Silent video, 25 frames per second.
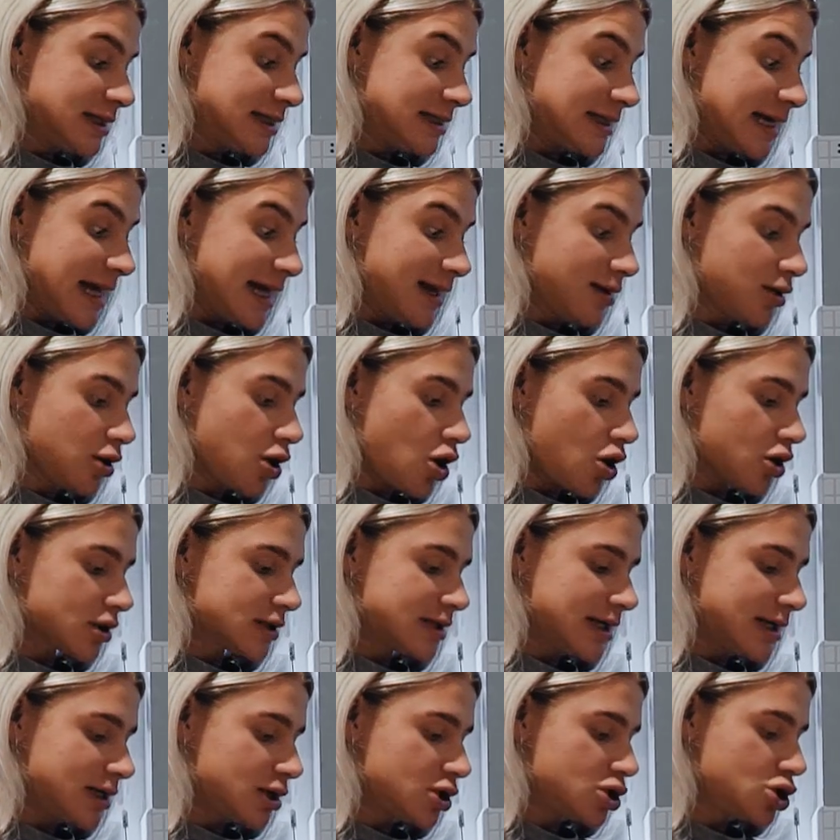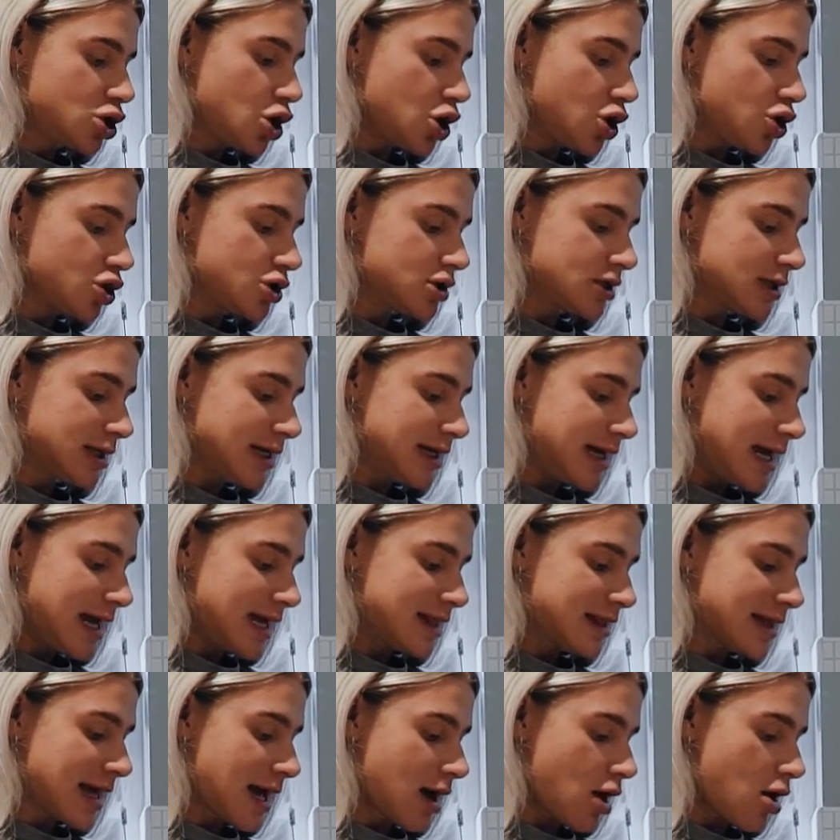stay locked in totally
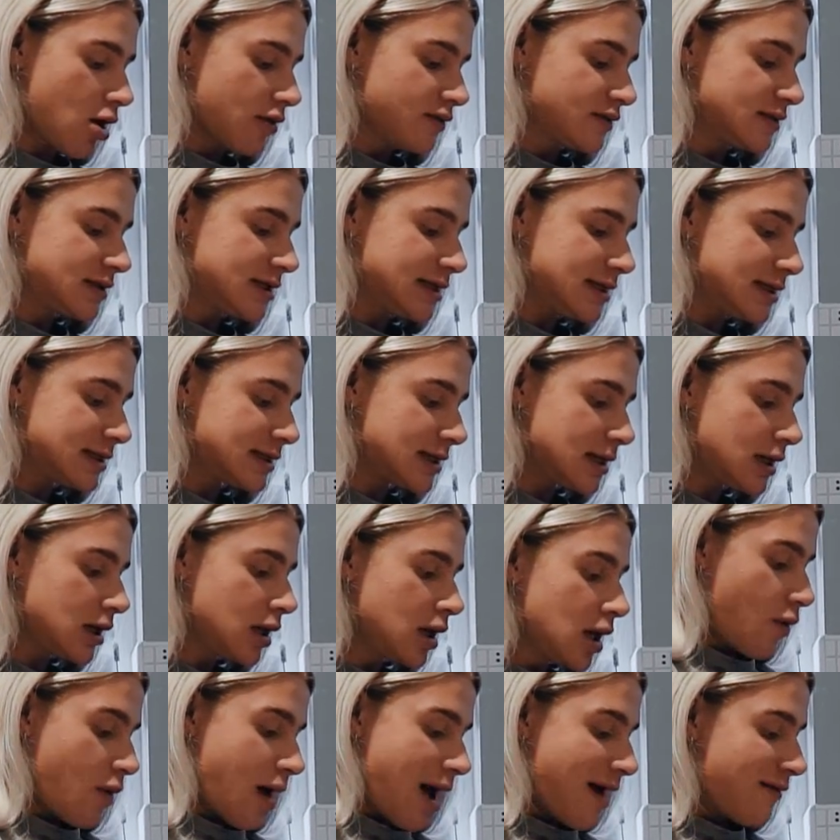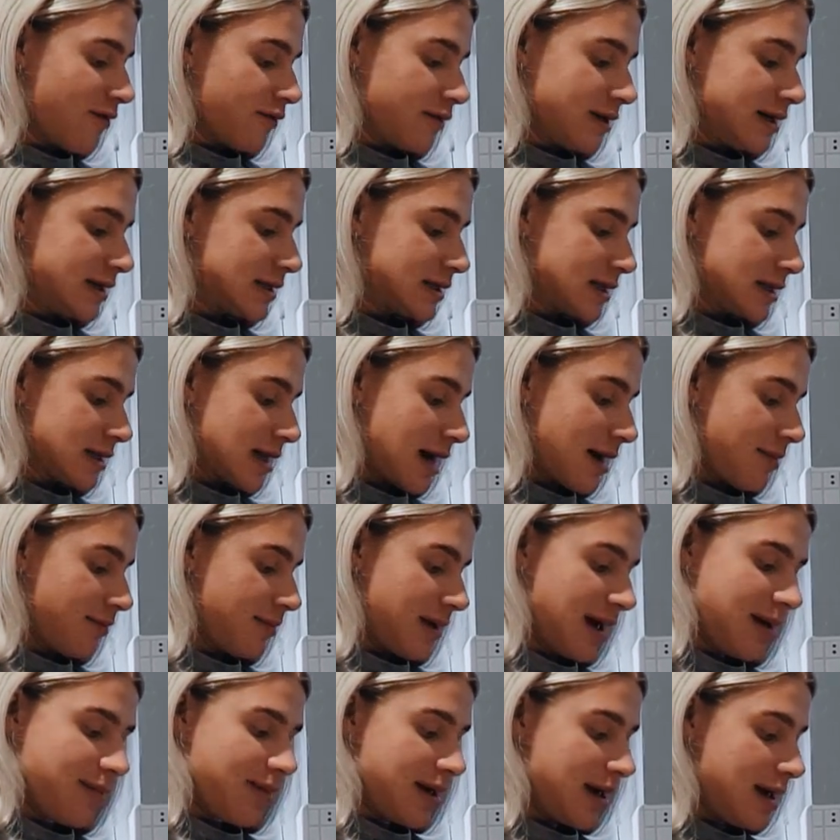in their off season for whatever reason that
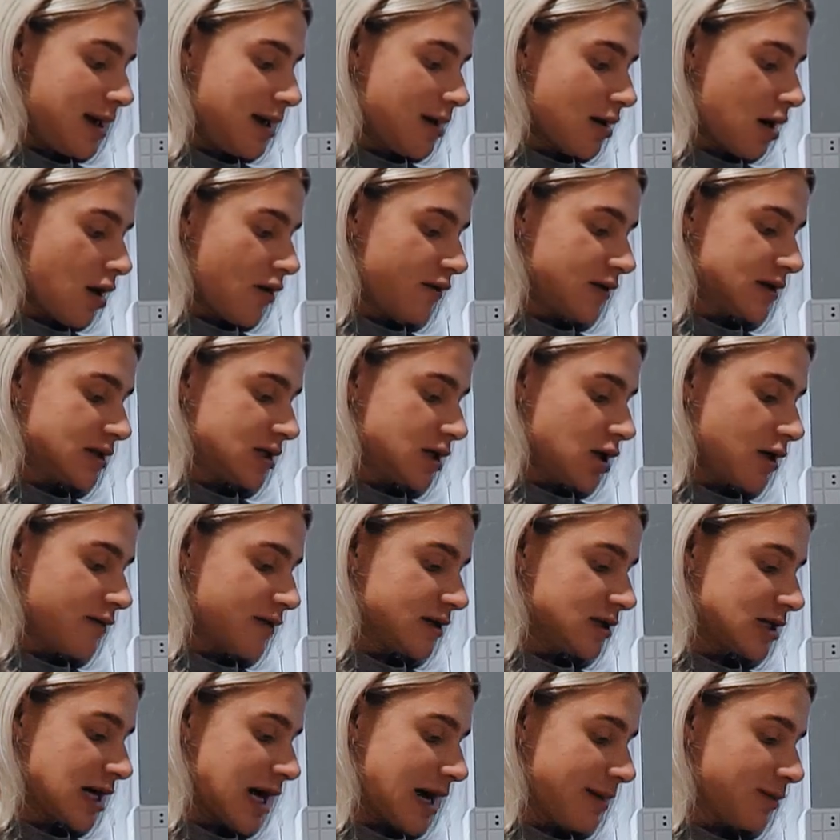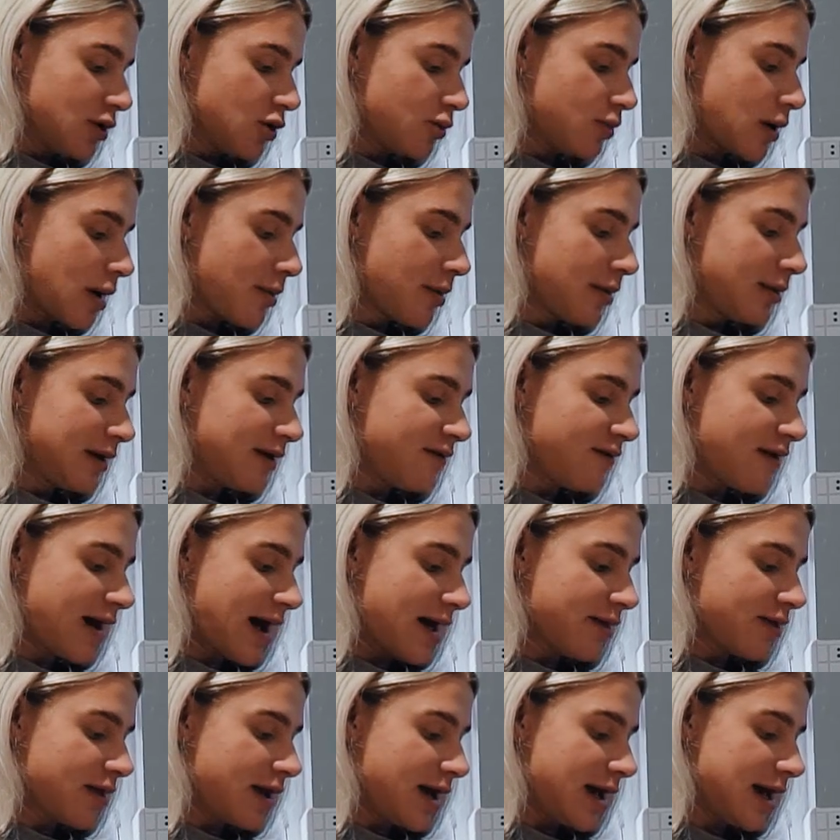may be. Obviously over time you'll probably
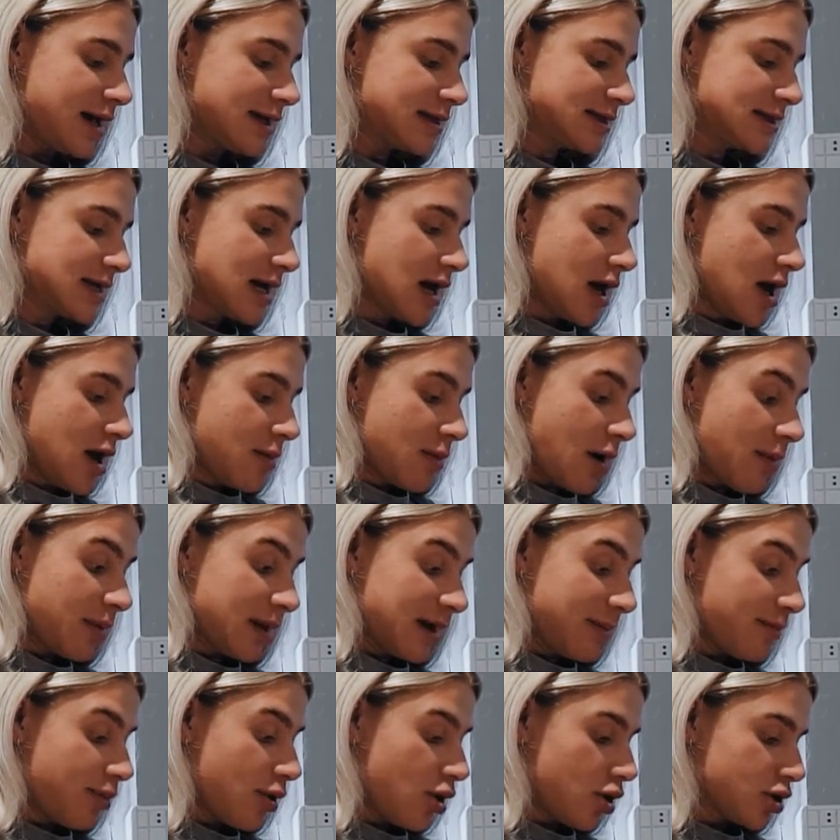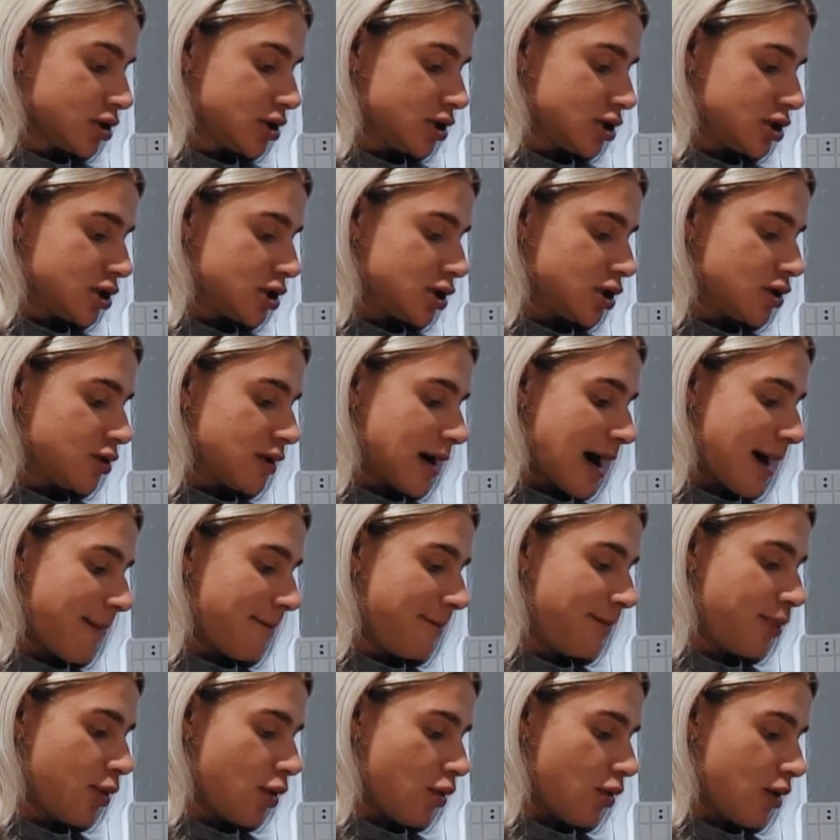find that it's probably important to do
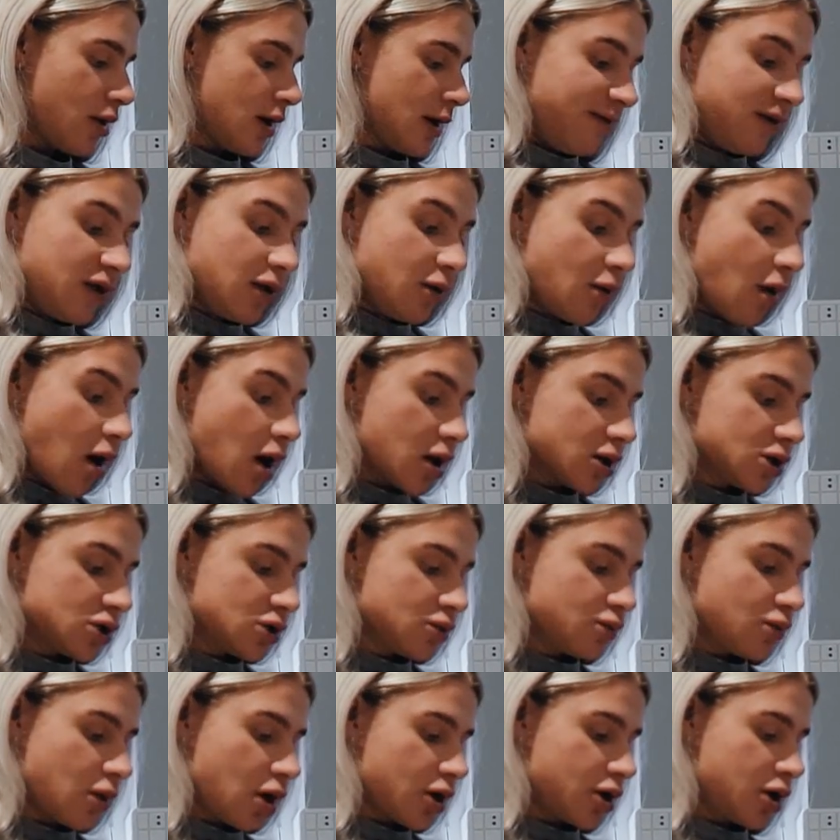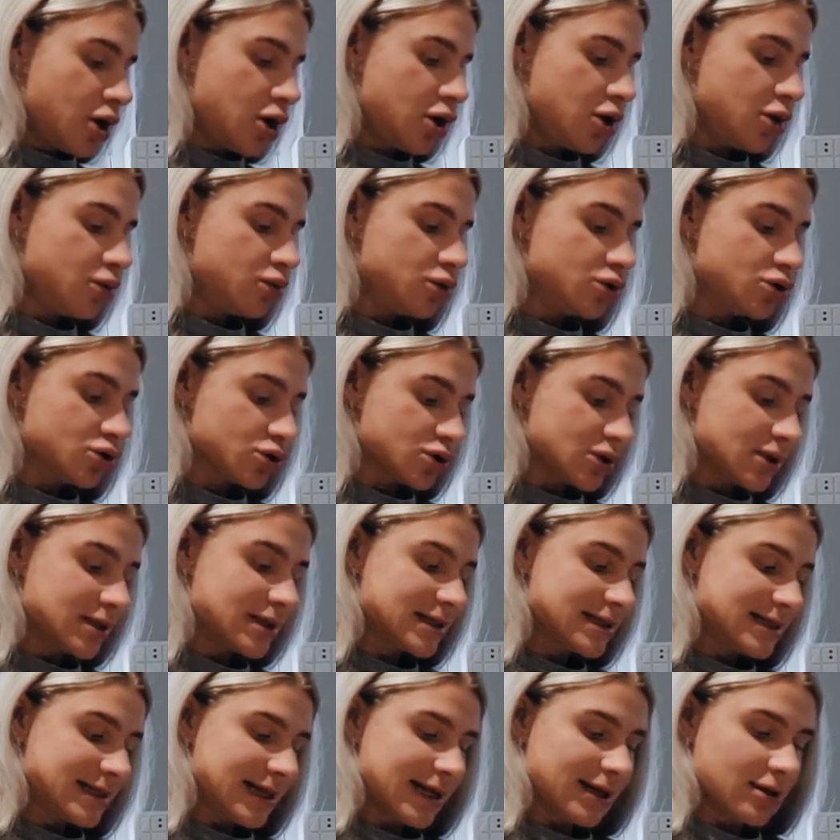that. But if you are someone who
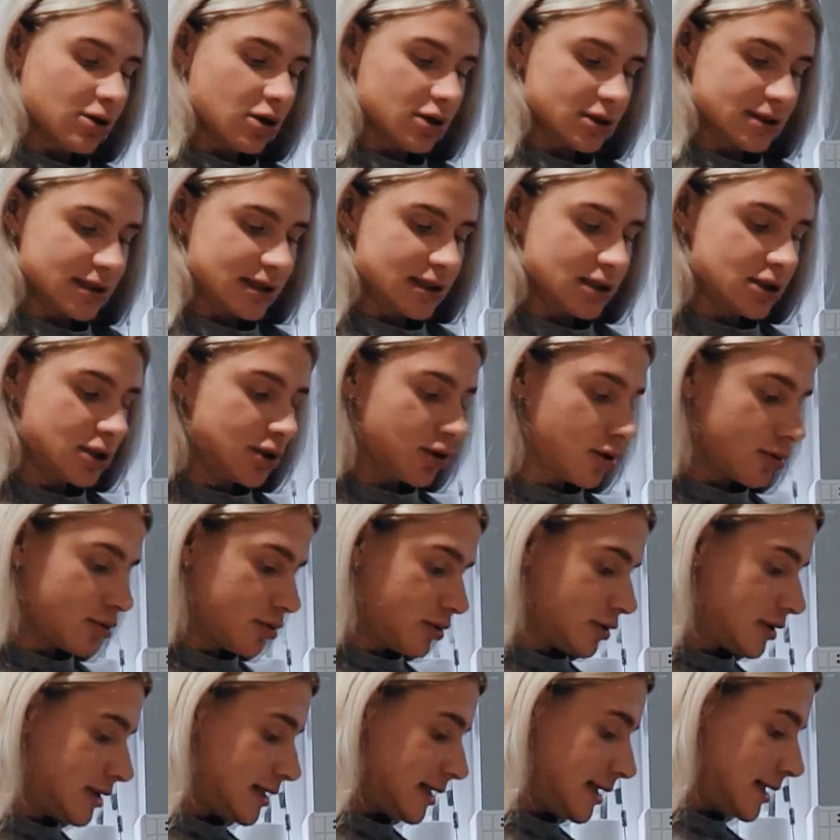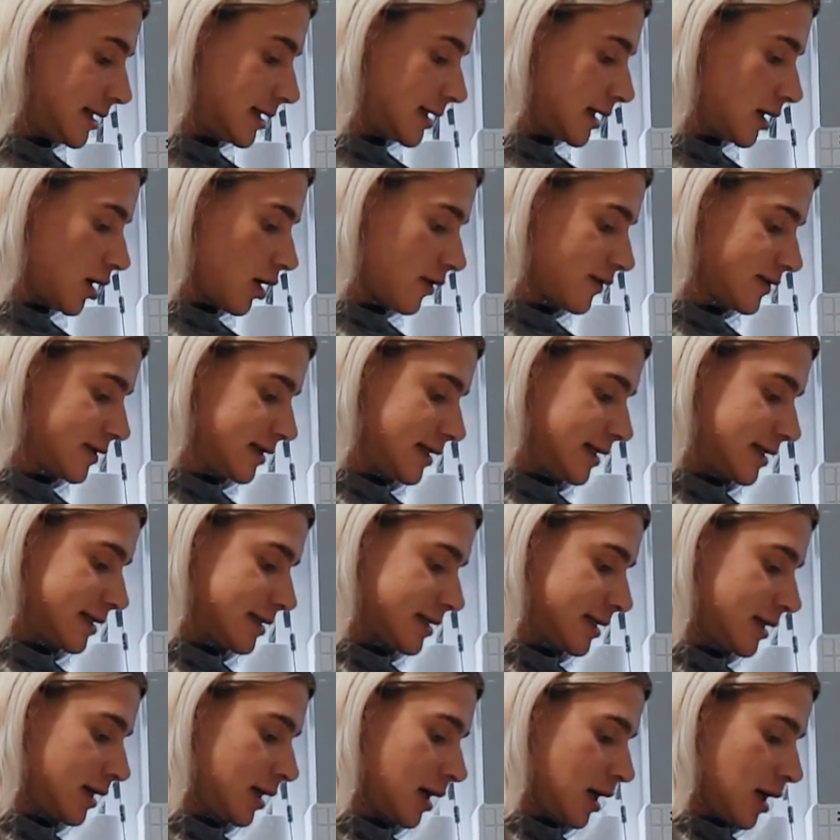doesn't stay locked into your routine in off
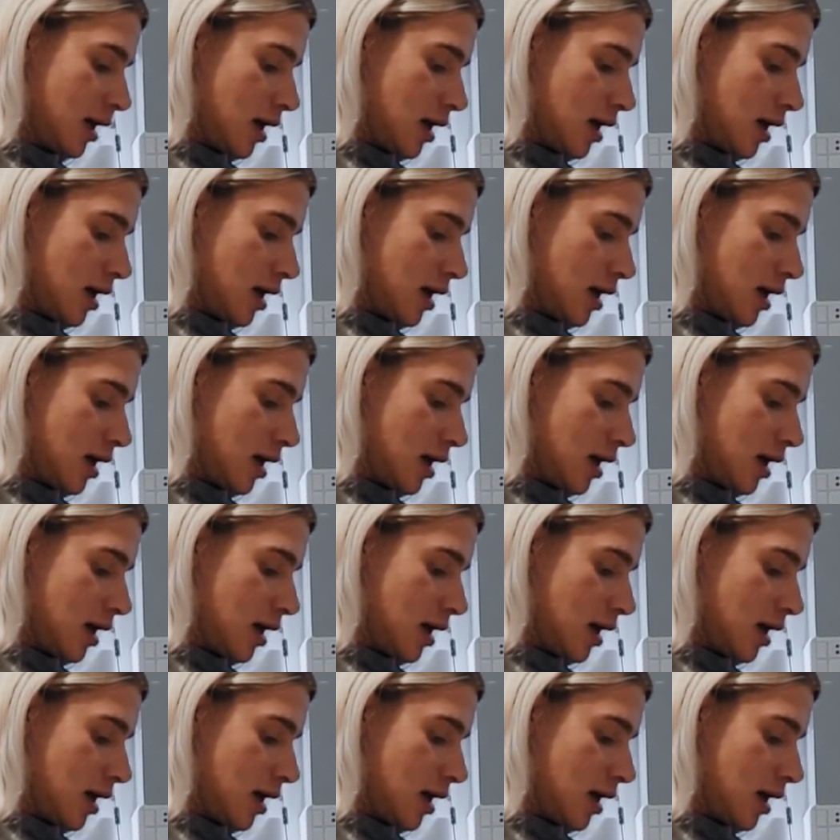season,